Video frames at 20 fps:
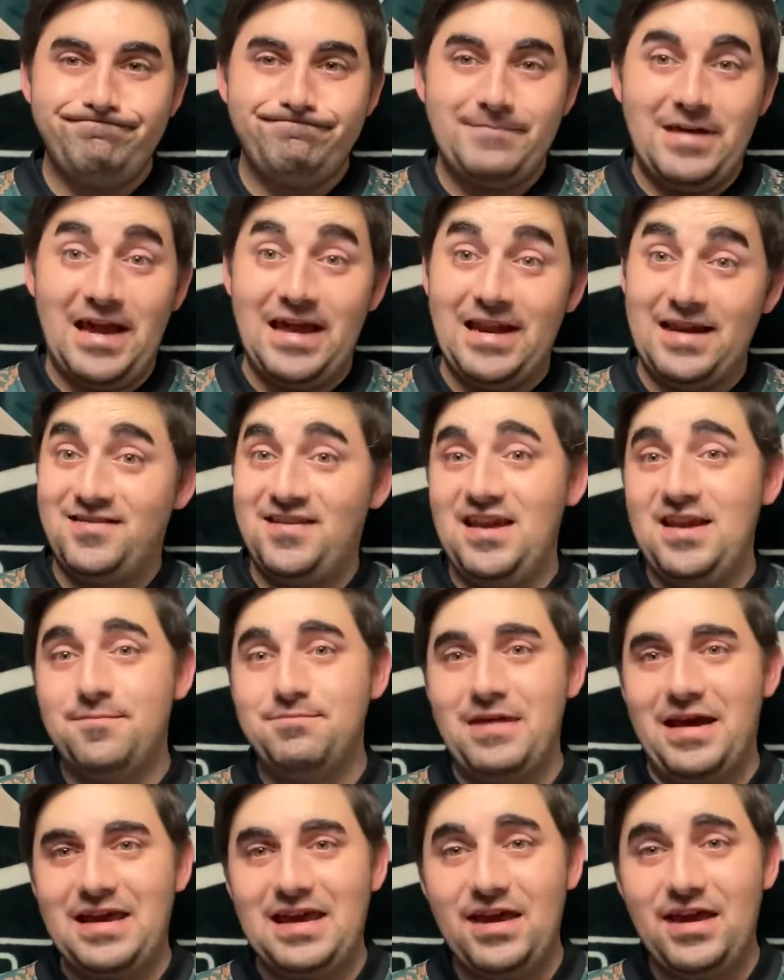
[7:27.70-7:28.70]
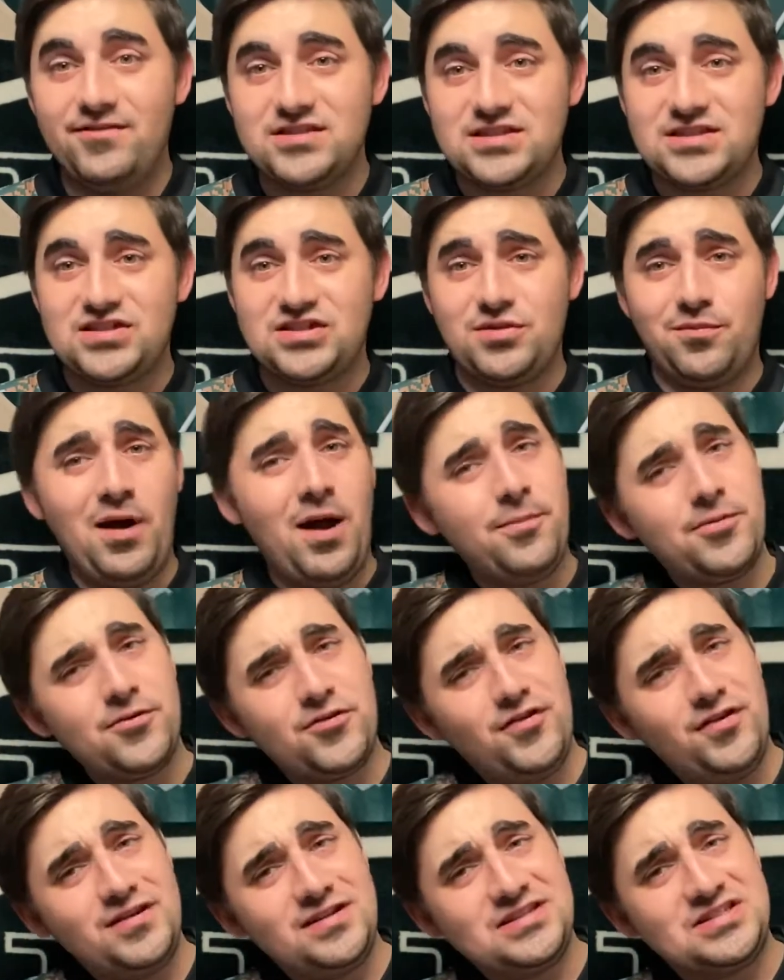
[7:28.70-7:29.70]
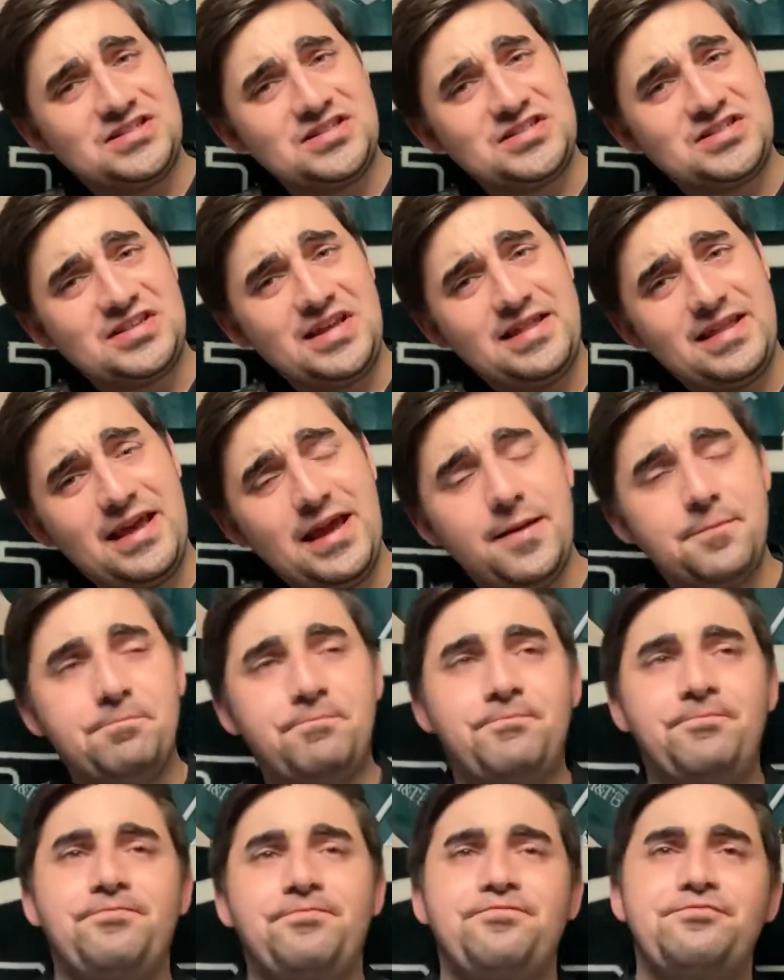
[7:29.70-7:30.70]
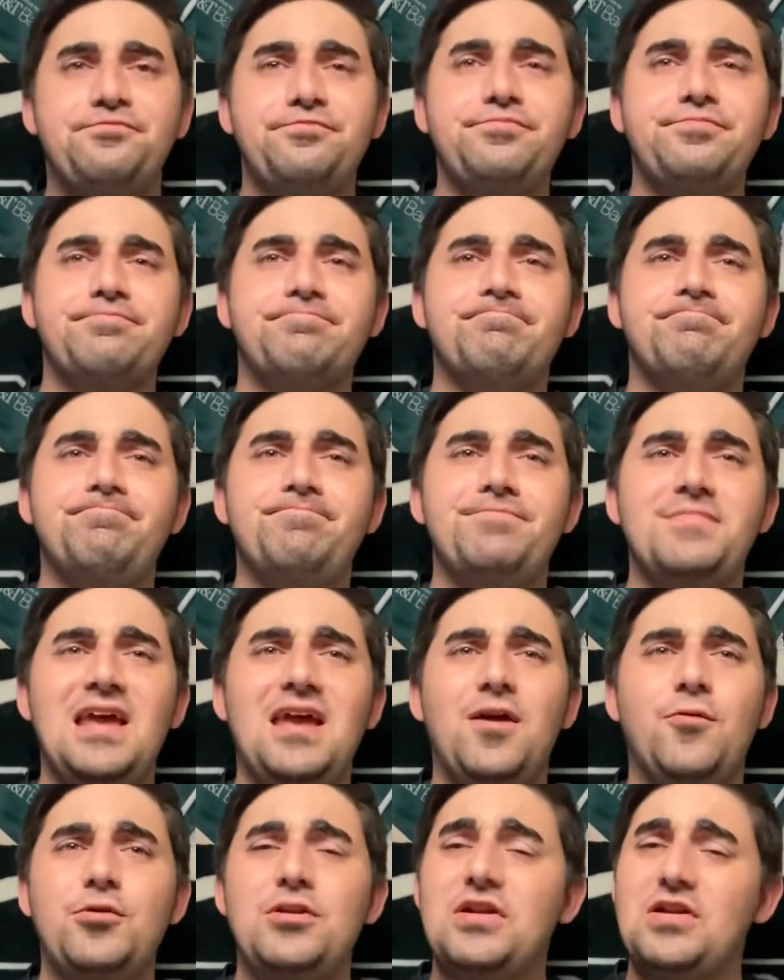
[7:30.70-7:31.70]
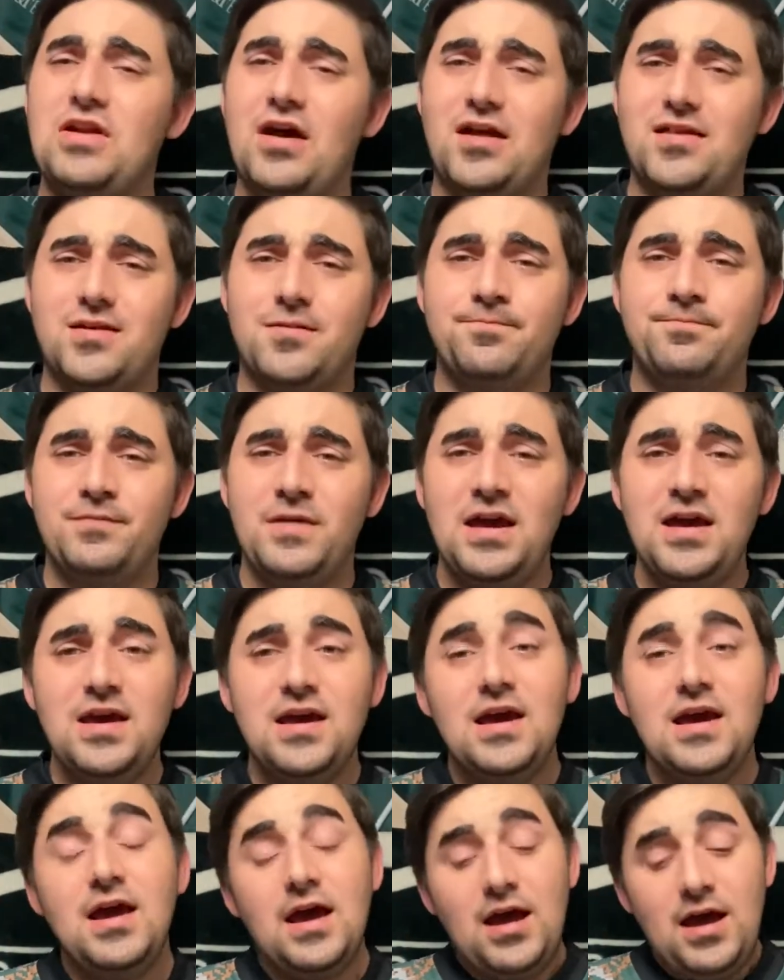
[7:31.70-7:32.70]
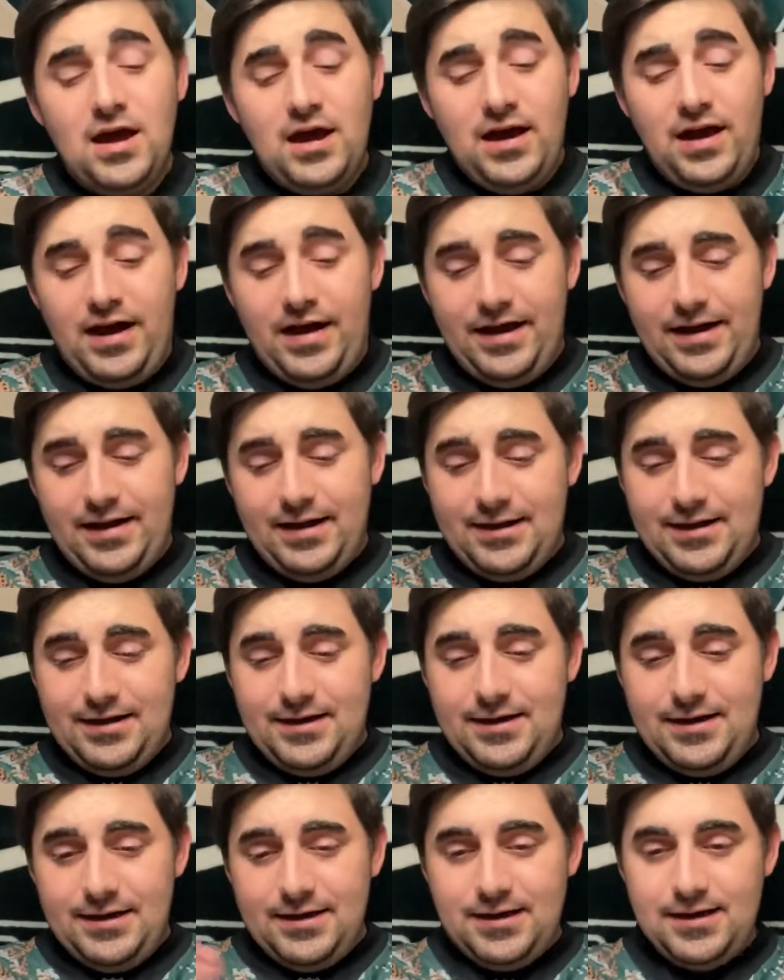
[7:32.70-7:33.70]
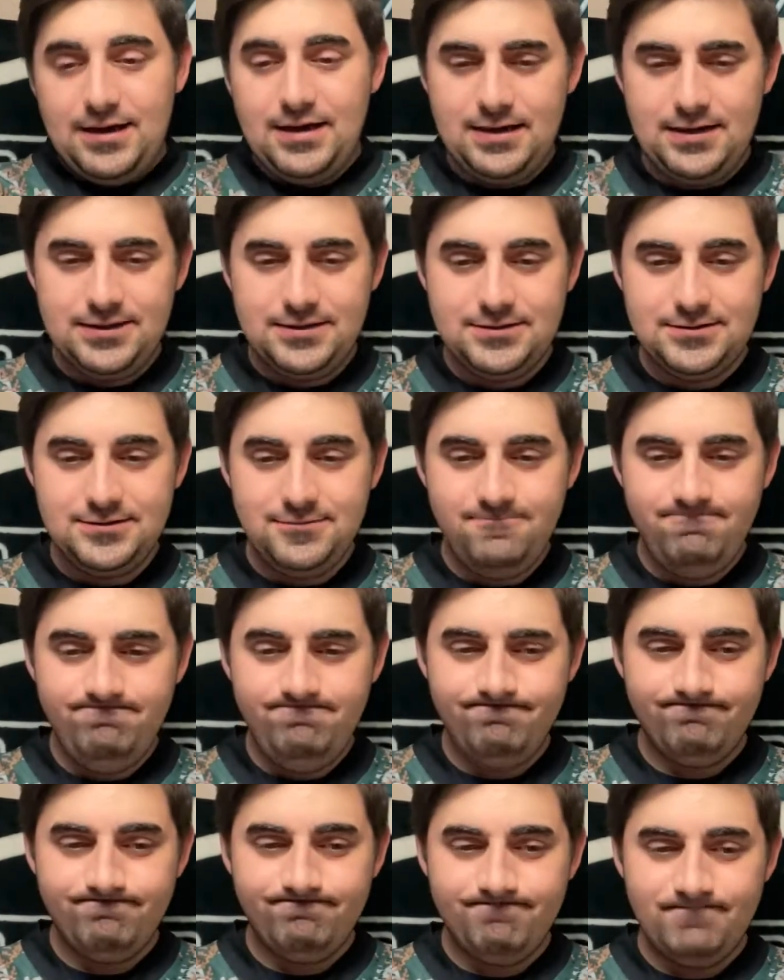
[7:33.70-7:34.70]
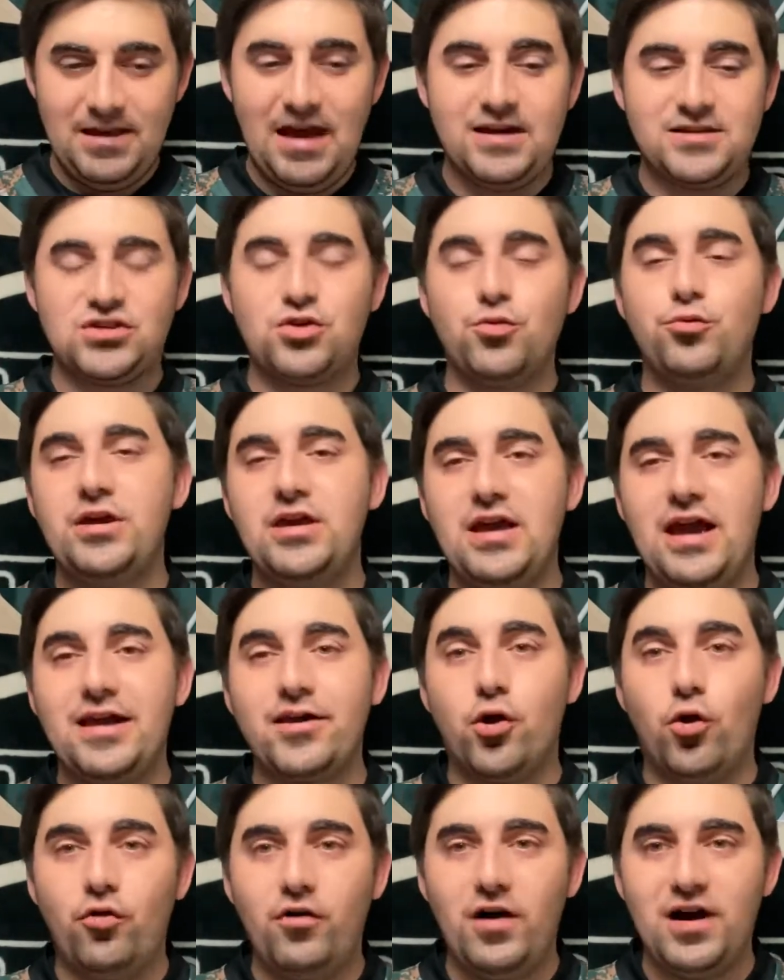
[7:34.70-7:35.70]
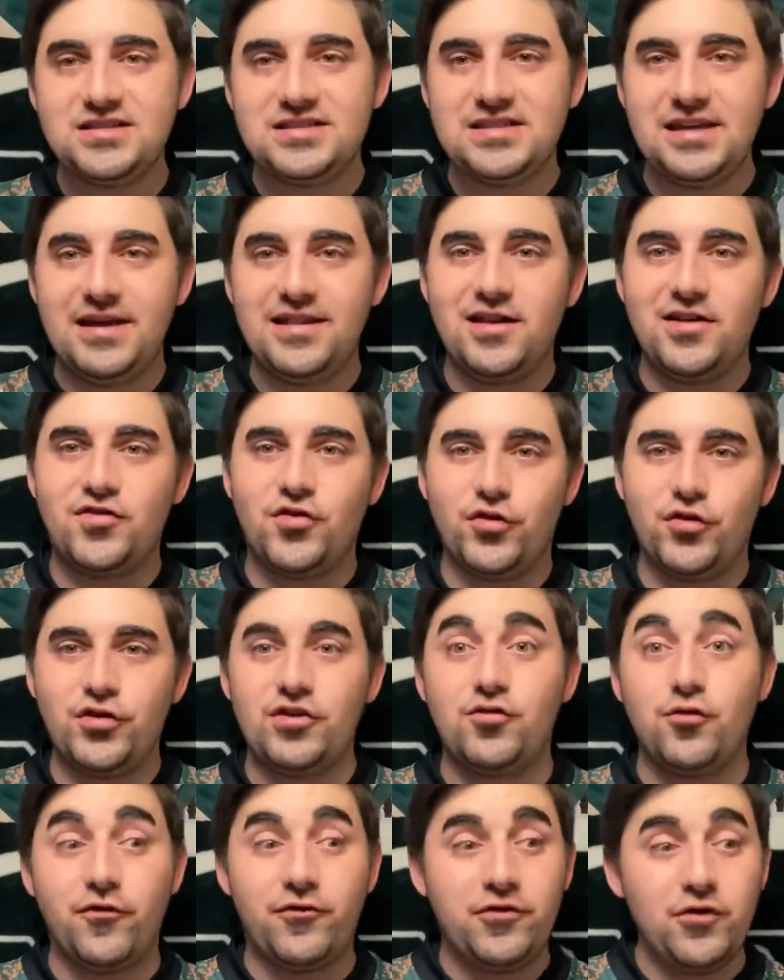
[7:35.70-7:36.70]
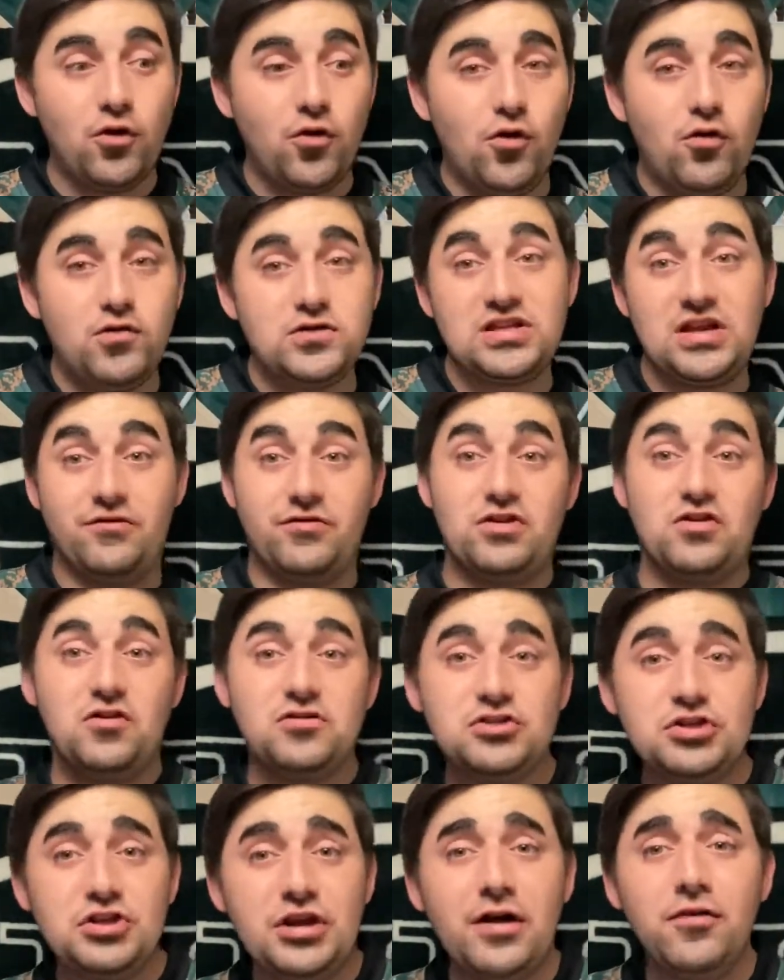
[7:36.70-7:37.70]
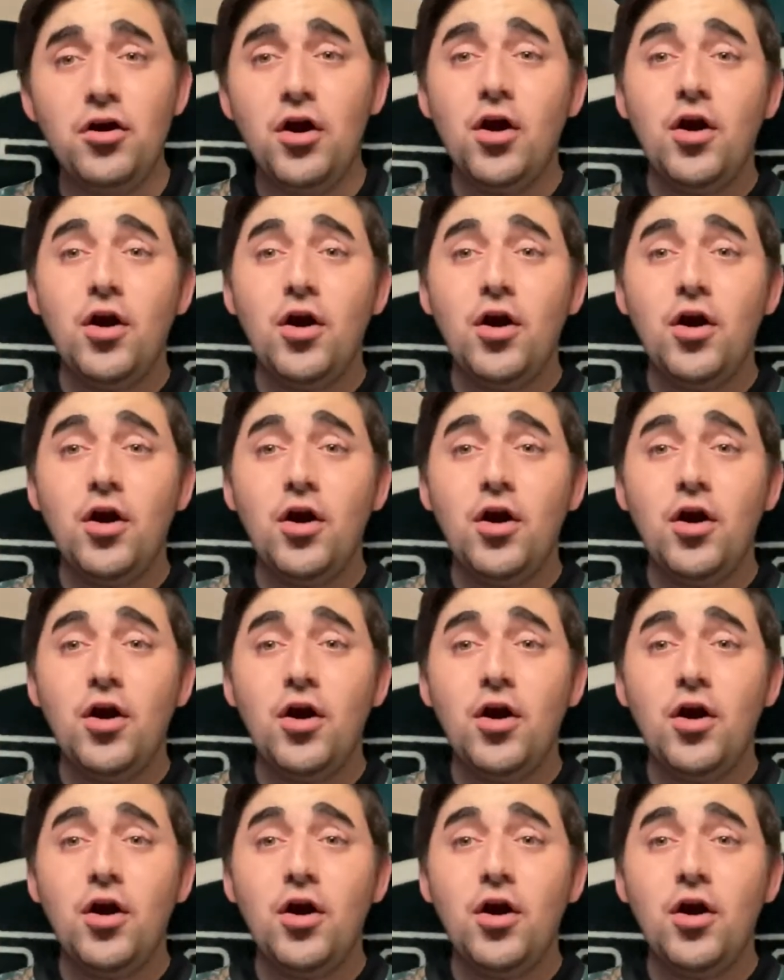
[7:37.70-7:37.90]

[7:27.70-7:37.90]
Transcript: And a team that gave us some opportunities to stay in the game. And we did nothing. So we had a goal line stand that turned into a field goal instead of a touchdown.